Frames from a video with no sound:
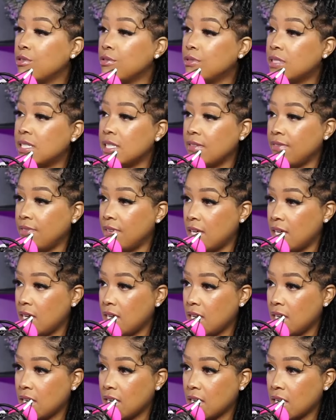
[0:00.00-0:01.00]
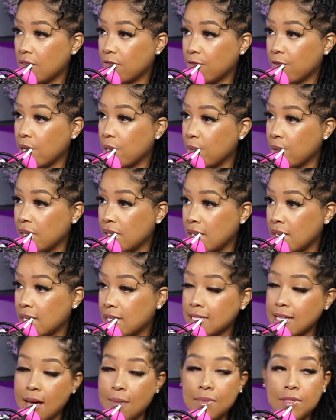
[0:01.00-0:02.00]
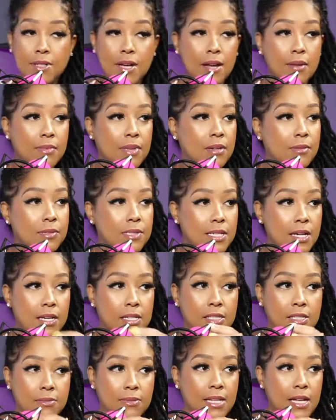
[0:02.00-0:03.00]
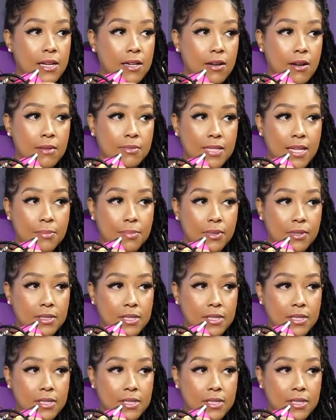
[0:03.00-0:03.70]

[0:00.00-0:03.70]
You do TV yeah. frequently because I be trying to be the Latanya. She be like, no, I'm taping